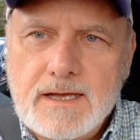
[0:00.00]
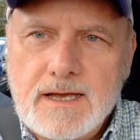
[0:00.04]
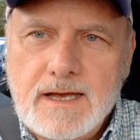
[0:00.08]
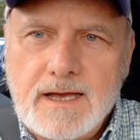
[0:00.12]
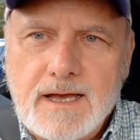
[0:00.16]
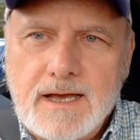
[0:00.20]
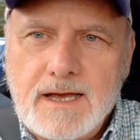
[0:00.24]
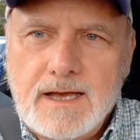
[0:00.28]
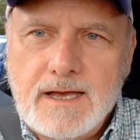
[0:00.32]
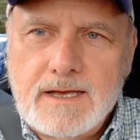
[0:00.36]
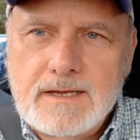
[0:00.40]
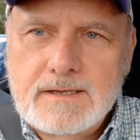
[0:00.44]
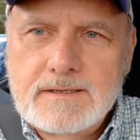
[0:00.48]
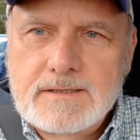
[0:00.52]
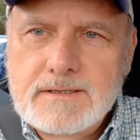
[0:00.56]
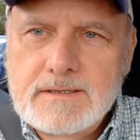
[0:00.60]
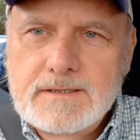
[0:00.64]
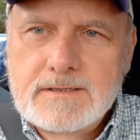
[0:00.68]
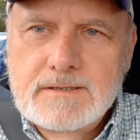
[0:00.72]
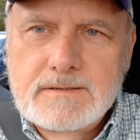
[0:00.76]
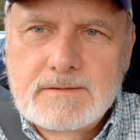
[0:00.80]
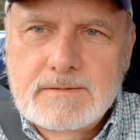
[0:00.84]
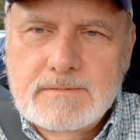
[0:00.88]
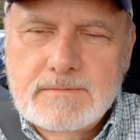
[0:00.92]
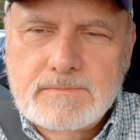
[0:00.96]
Uh,
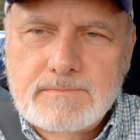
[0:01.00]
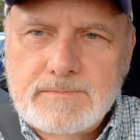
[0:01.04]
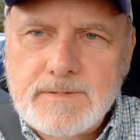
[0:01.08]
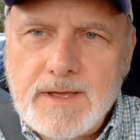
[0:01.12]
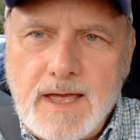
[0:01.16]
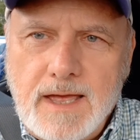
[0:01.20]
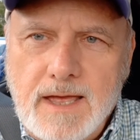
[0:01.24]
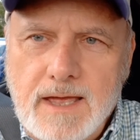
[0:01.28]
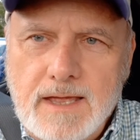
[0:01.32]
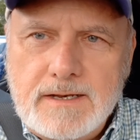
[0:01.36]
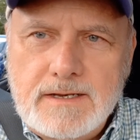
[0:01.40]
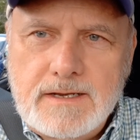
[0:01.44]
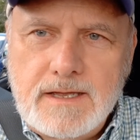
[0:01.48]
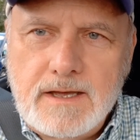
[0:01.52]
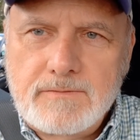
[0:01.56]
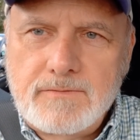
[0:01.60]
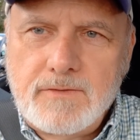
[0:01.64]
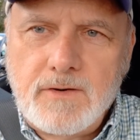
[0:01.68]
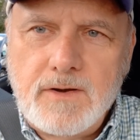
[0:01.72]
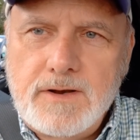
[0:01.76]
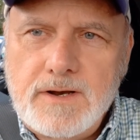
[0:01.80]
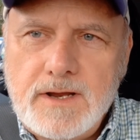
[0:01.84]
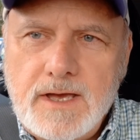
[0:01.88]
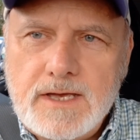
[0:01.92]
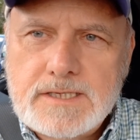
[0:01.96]
and a
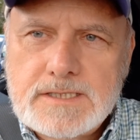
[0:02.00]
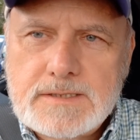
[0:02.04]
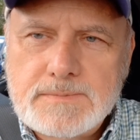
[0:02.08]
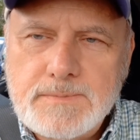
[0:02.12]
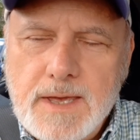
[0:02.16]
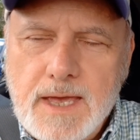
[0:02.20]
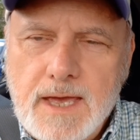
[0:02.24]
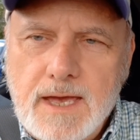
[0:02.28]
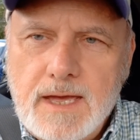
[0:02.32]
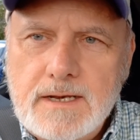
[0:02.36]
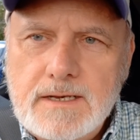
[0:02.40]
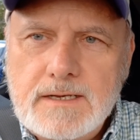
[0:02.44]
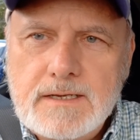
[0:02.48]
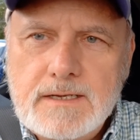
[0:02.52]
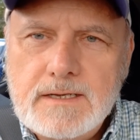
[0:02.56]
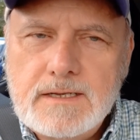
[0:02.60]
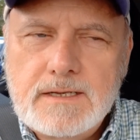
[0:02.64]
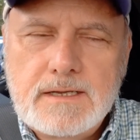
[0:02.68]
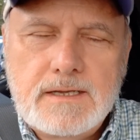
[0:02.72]
very nice man.